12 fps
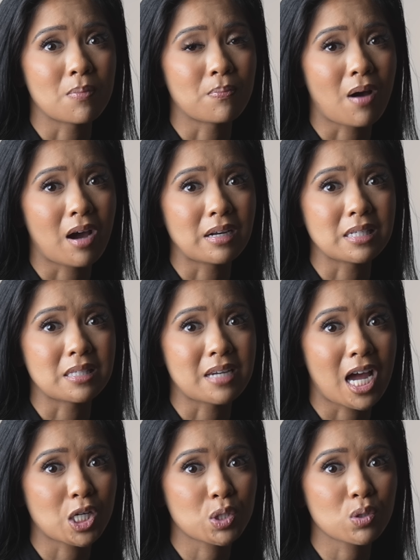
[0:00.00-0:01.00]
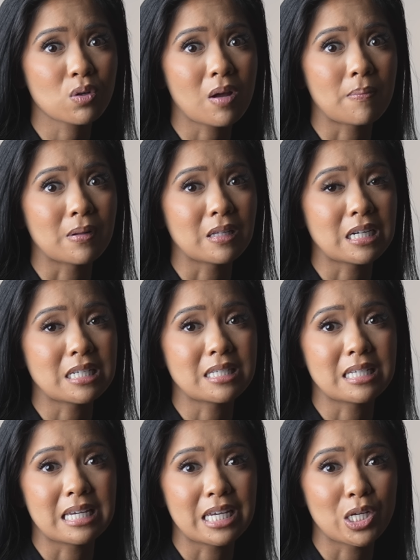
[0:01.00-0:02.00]
the body's natural ability
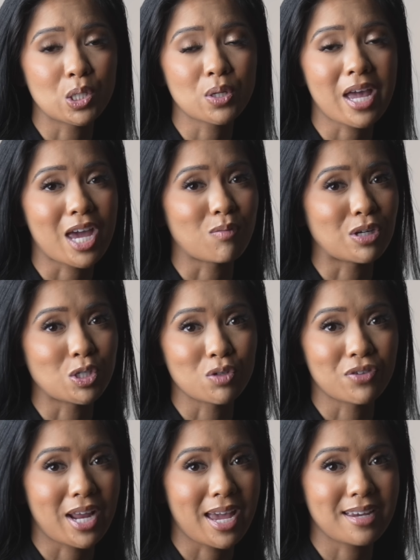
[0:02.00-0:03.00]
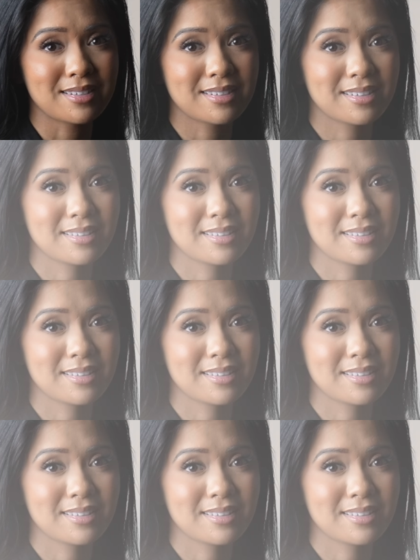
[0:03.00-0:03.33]
to heal and rejuvenate.